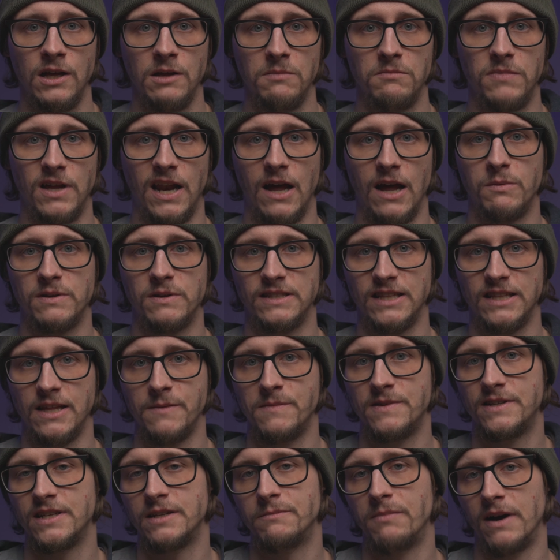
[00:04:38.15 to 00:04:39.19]
but I was
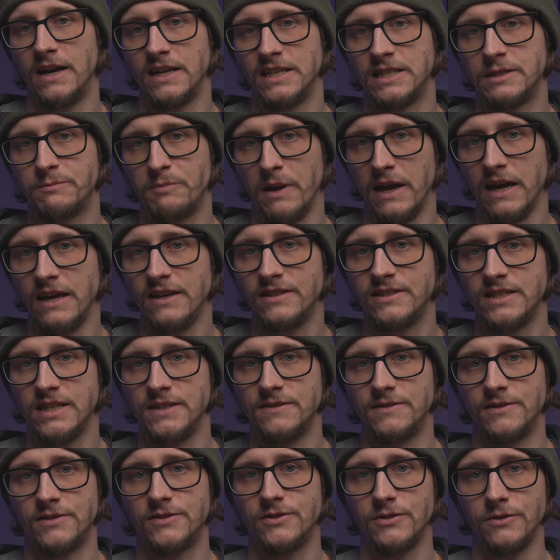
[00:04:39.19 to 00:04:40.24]
limited by space in
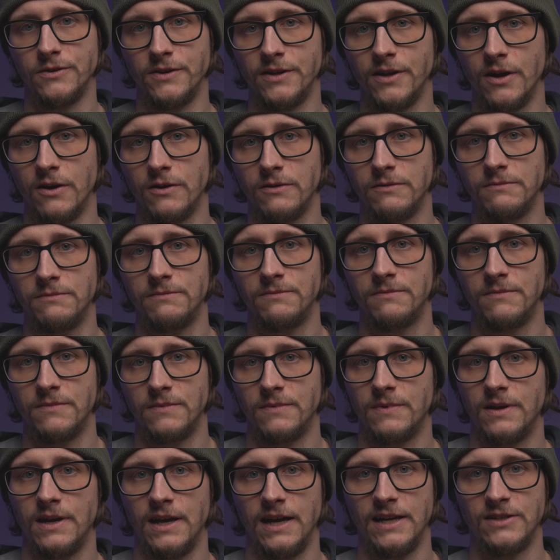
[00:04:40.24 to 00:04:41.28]
the studio,
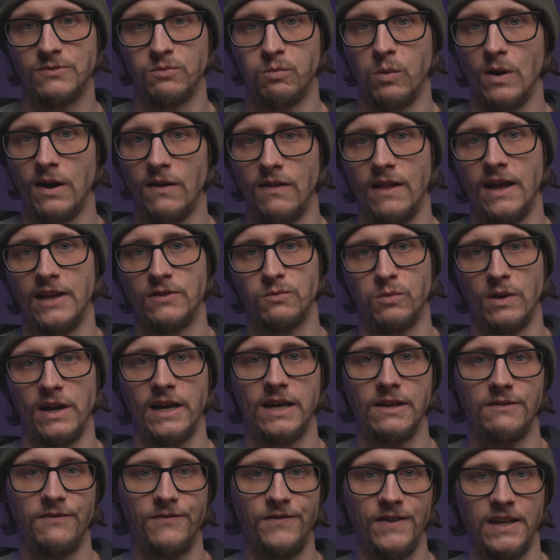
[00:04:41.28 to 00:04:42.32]
as well as what I
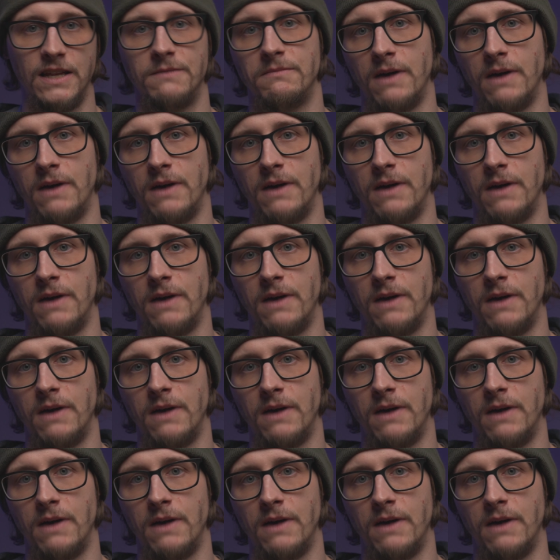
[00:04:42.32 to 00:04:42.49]
could fit in